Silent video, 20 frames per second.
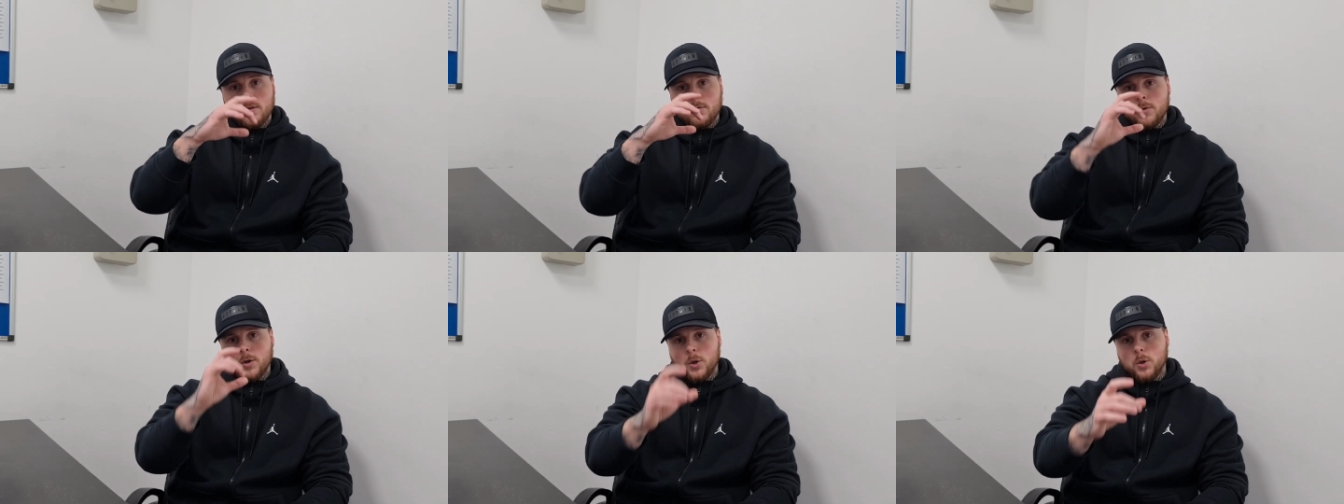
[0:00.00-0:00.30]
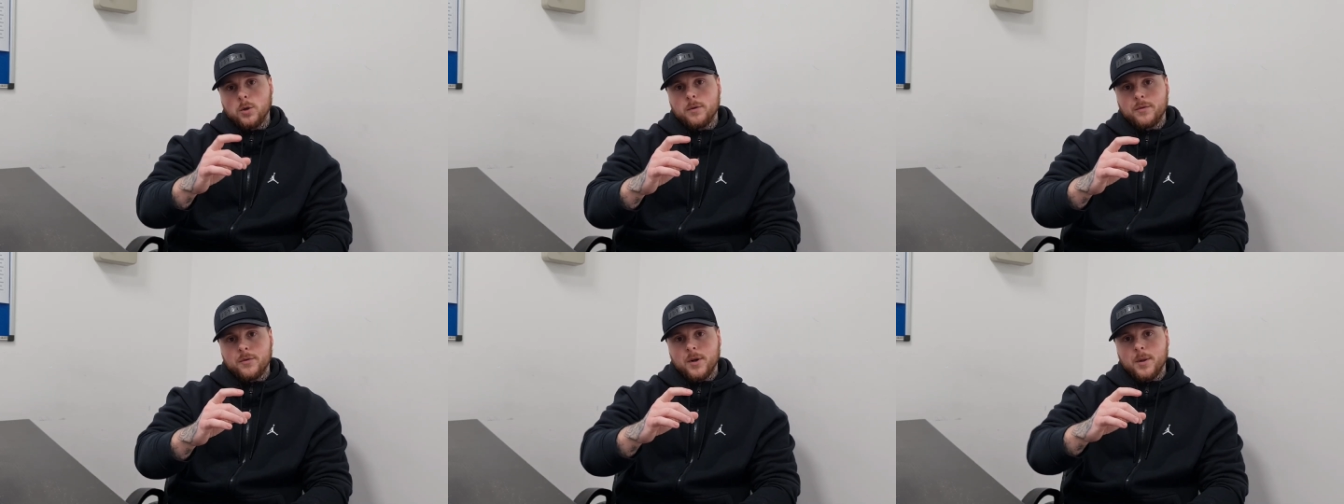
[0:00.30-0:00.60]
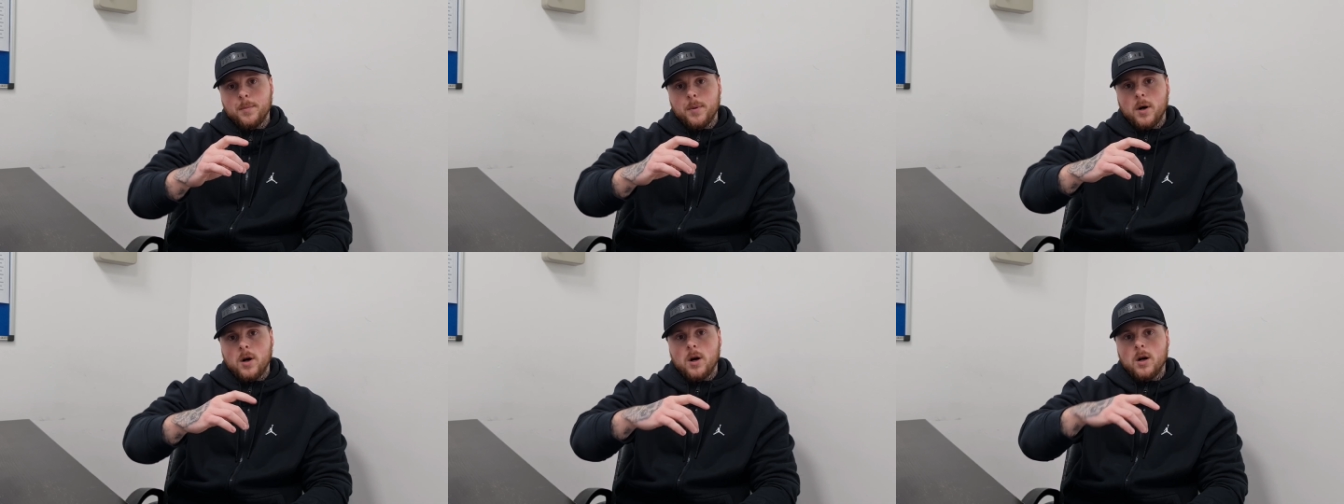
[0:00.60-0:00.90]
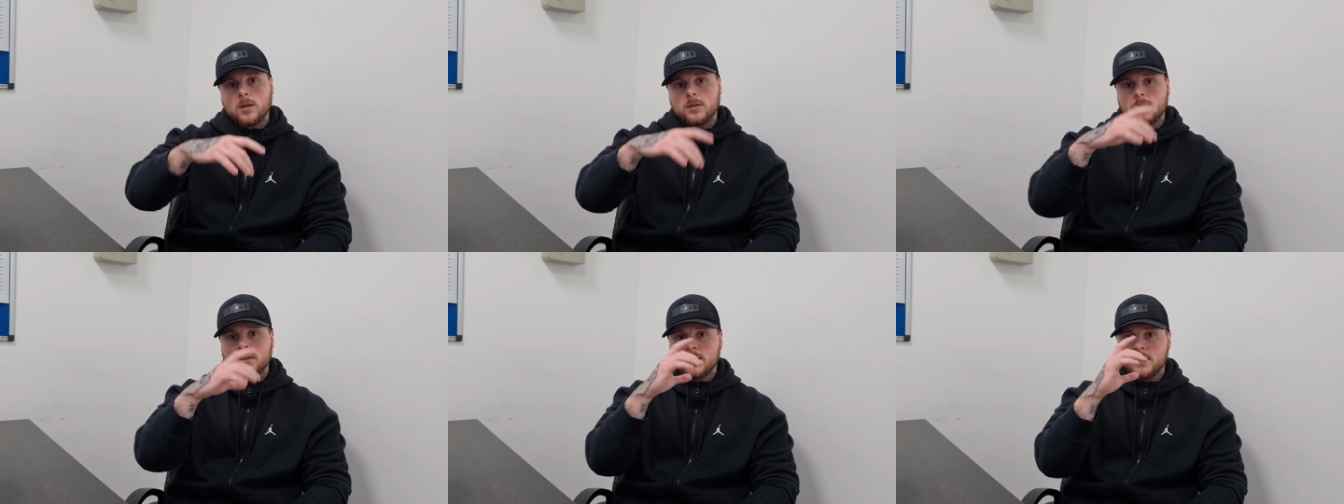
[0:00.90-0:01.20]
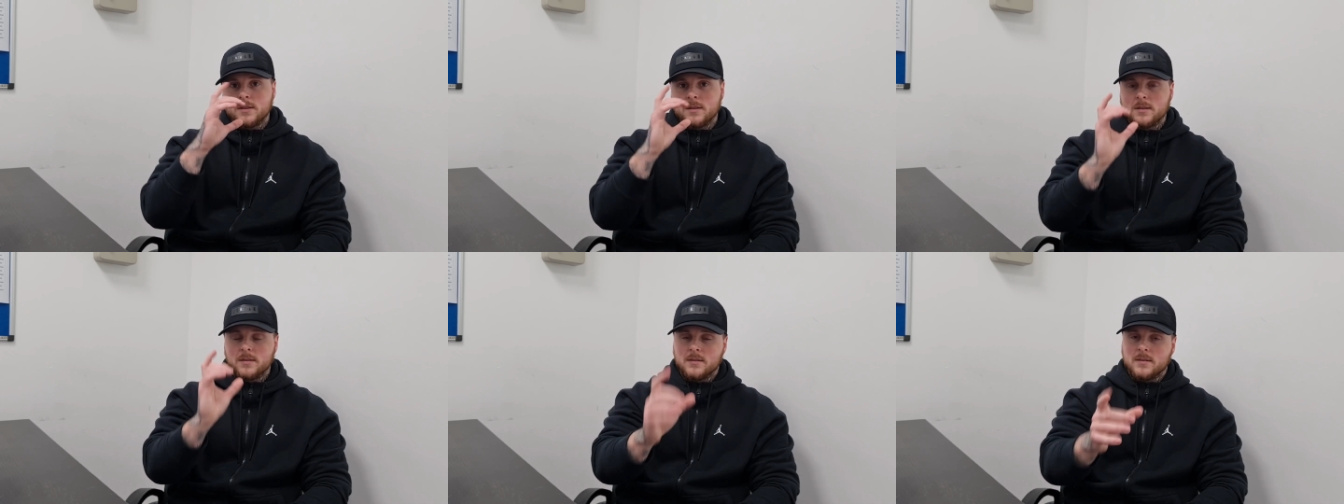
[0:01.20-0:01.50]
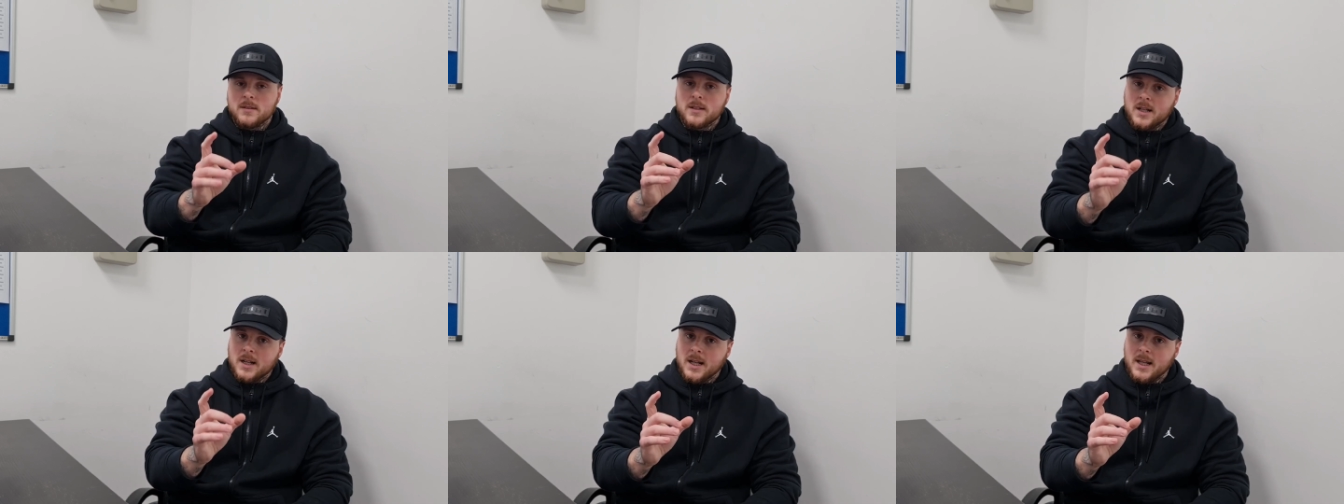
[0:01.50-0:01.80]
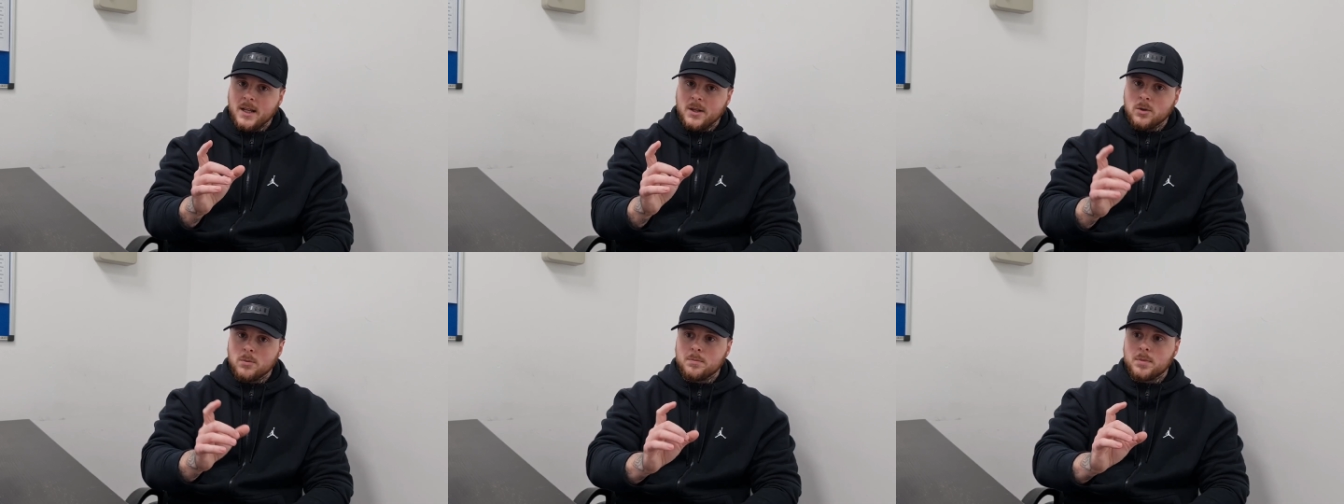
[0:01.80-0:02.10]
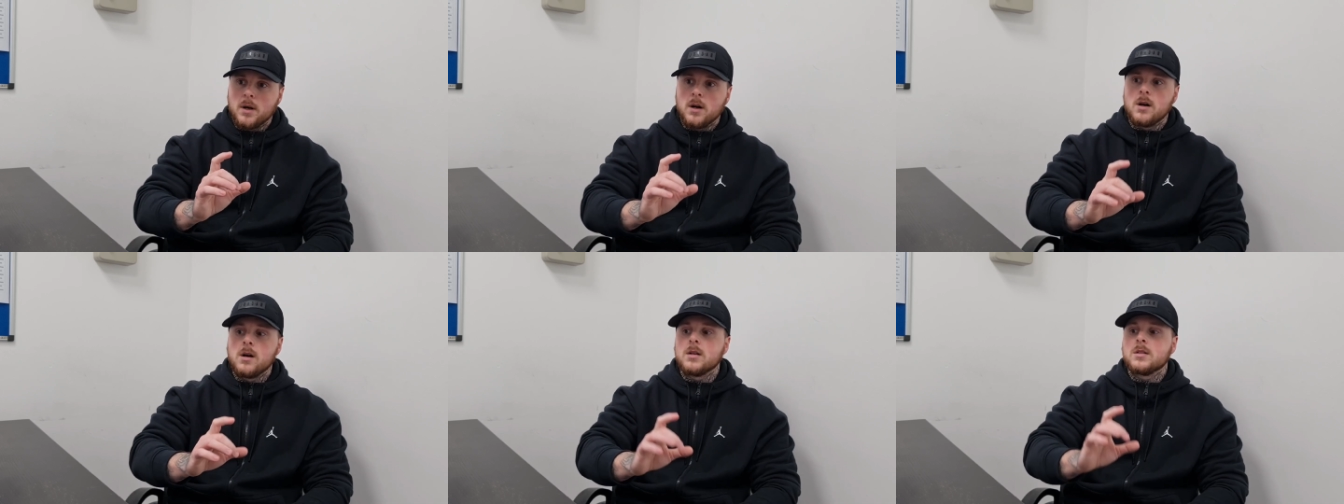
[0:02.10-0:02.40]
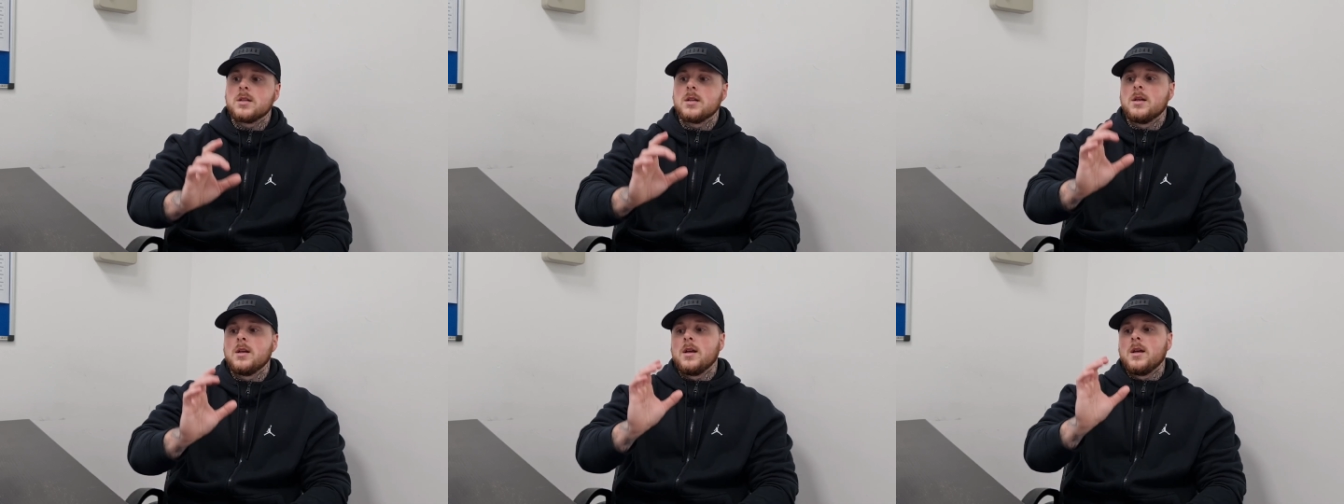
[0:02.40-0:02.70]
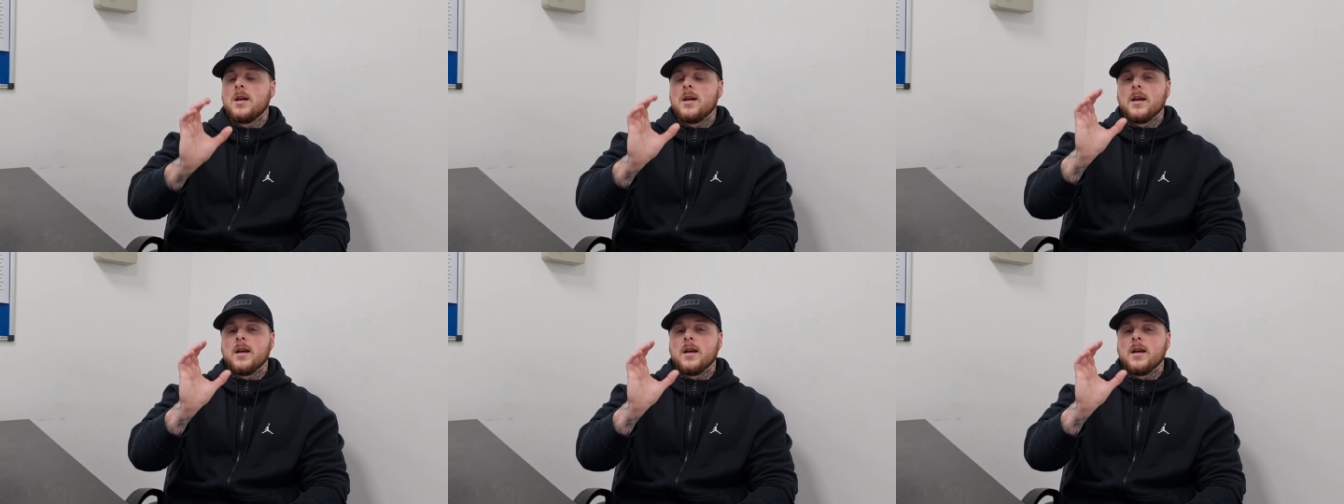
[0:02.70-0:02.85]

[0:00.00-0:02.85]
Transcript: the recovery part, the clean-up part,